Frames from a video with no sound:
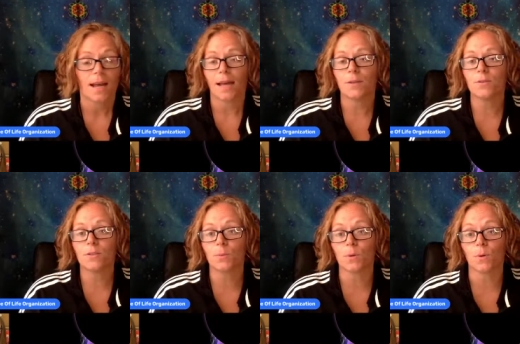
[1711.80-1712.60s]
I use
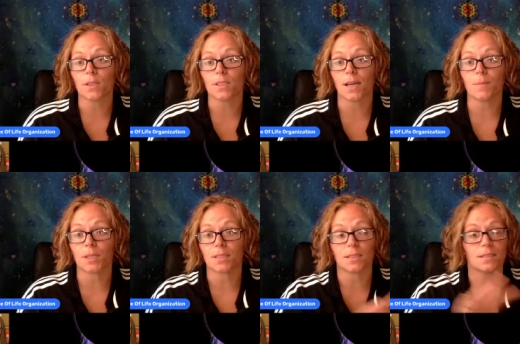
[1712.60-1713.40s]
this one all the time
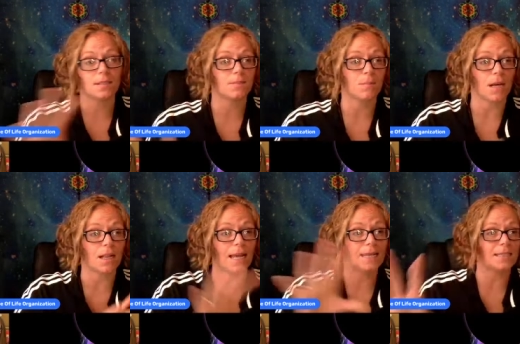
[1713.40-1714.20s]
because this is a
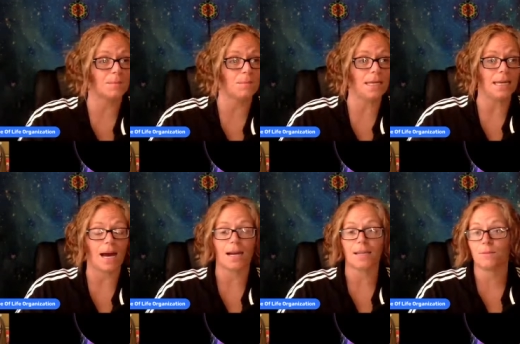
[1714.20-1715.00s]
classic me.
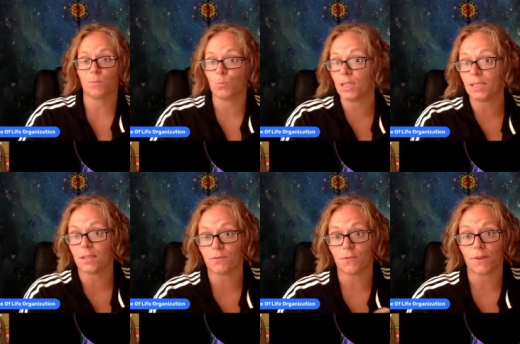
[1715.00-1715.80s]
I did
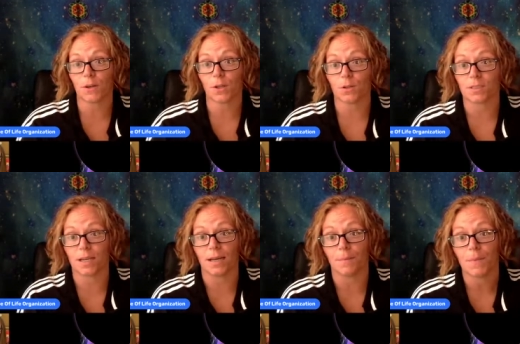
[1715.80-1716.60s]
this for a very long
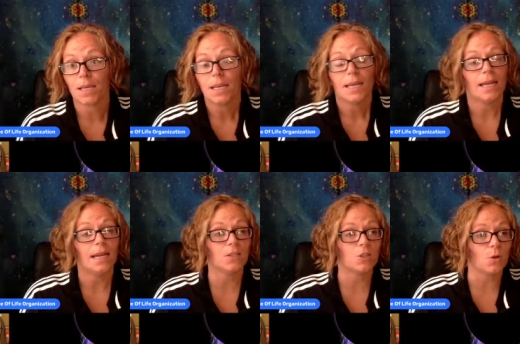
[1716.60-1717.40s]
time.
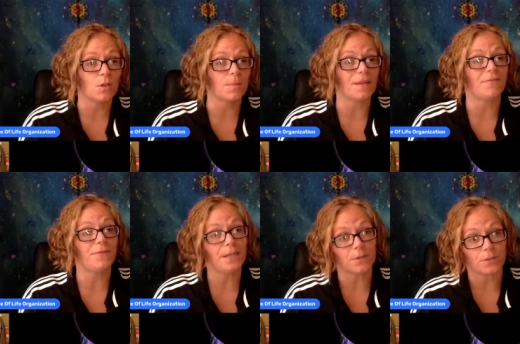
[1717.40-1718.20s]
It is caused by
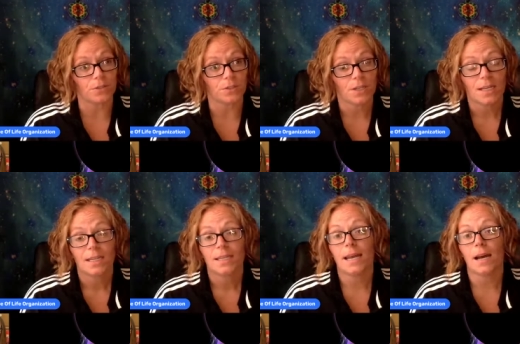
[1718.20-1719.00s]
fears.
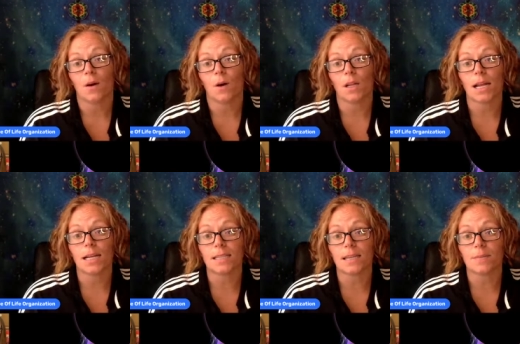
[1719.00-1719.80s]
Now, a lot
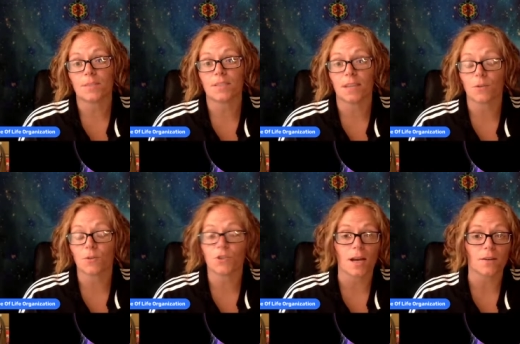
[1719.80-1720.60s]
of times the sacral
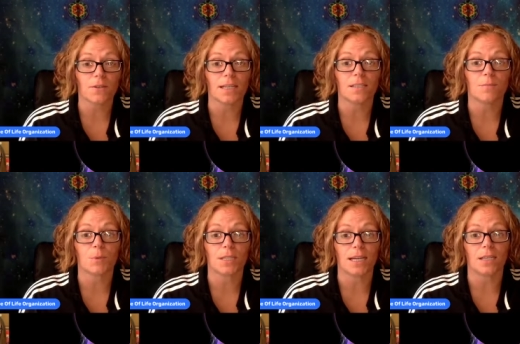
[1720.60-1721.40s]
chakra is
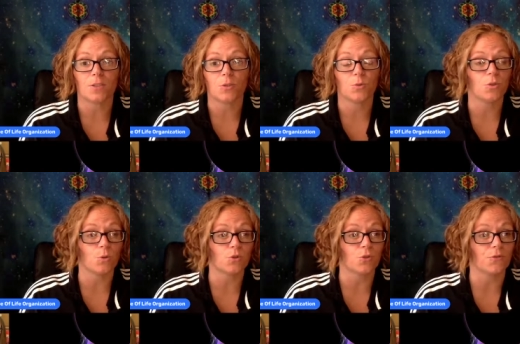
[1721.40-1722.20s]
pertaining to
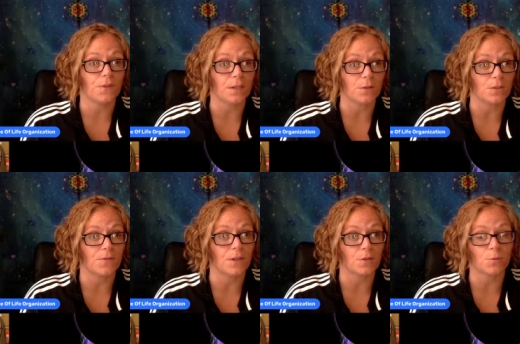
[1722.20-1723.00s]
social fears,
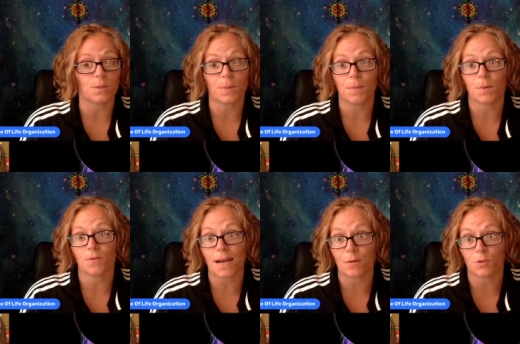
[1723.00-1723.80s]
fears with the people
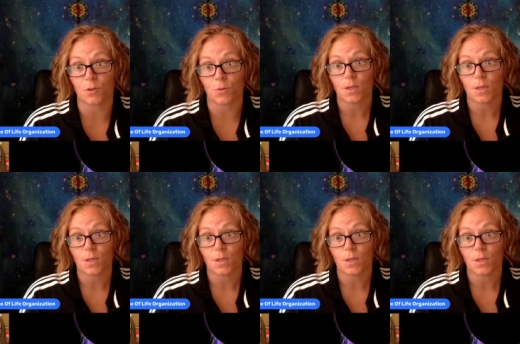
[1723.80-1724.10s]
around you.